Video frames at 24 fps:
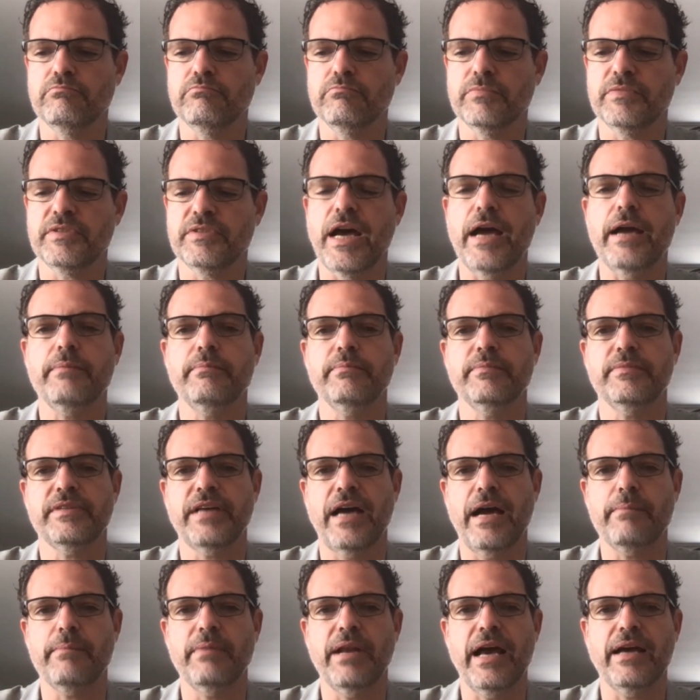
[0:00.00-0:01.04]

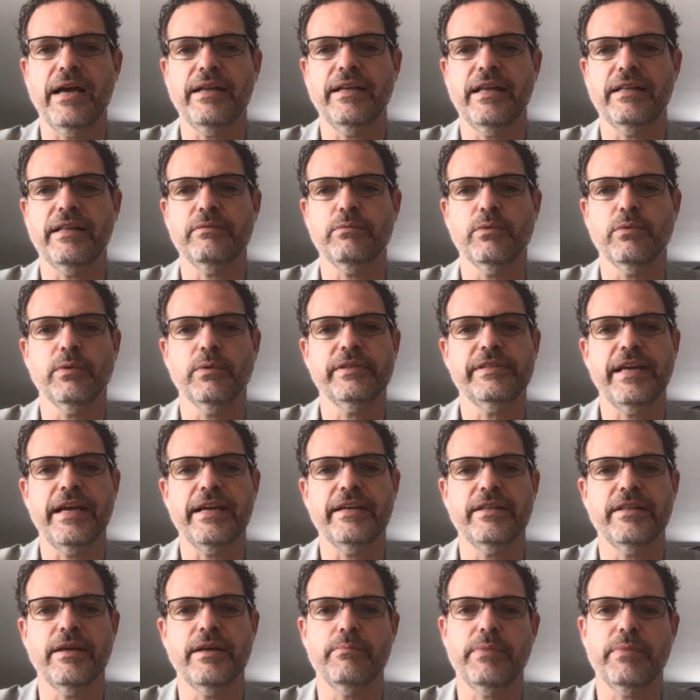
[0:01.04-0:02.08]
timeline that will
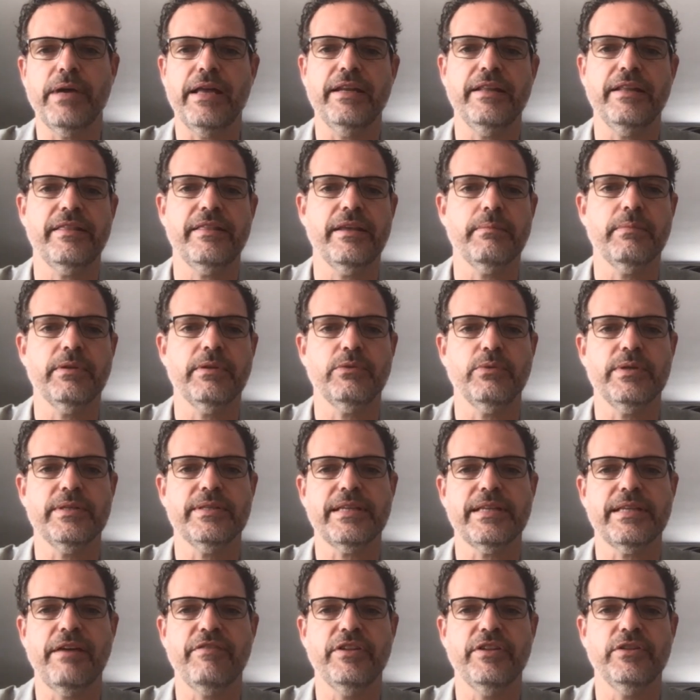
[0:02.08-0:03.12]
take them anything between
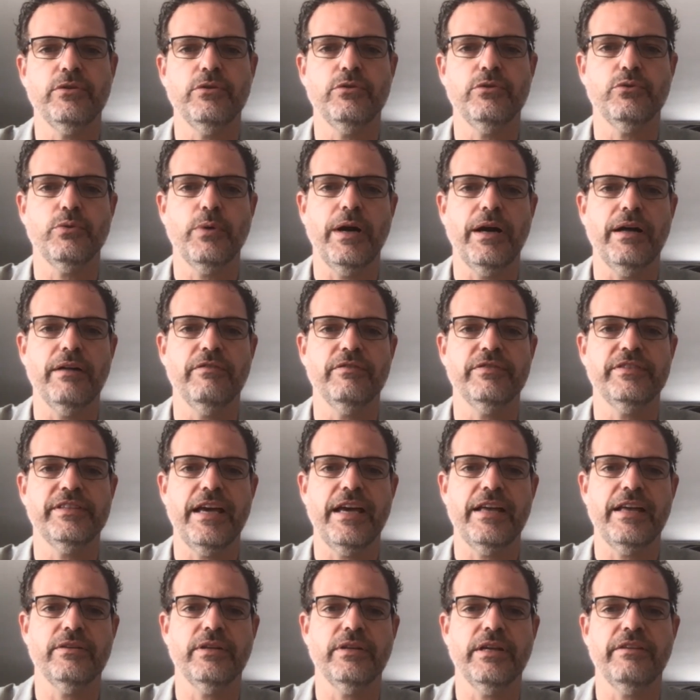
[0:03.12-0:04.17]
7 to 12,
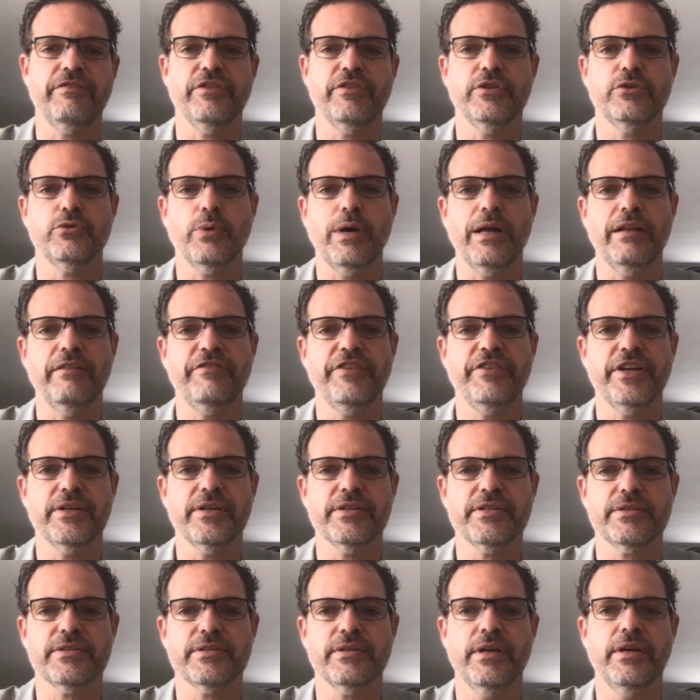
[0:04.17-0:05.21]
10, even 12
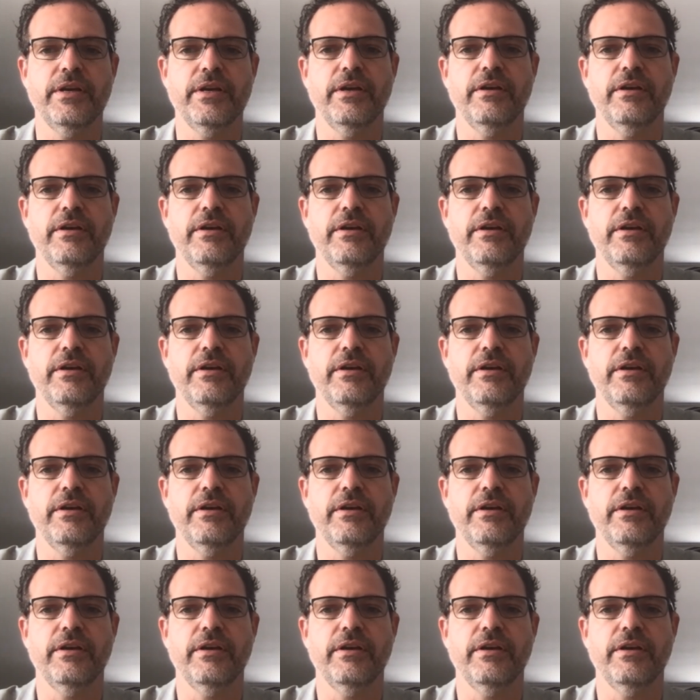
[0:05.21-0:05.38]
years